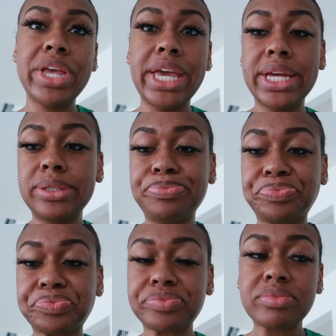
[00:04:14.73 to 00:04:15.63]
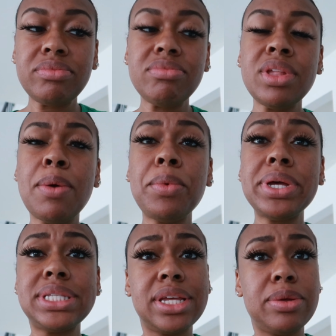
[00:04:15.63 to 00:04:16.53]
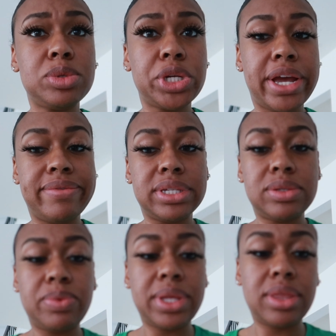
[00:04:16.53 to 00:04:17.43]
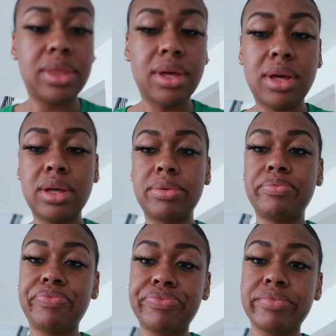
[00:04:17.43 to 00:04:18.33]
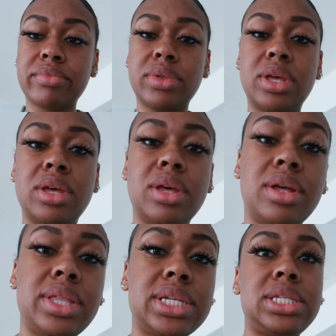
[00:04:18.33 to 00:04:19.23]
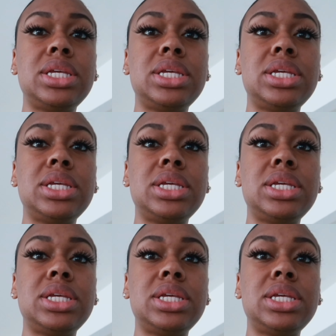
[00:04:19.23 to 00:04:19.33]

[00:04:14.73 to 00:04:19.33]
And I'm going to help Travis with um, this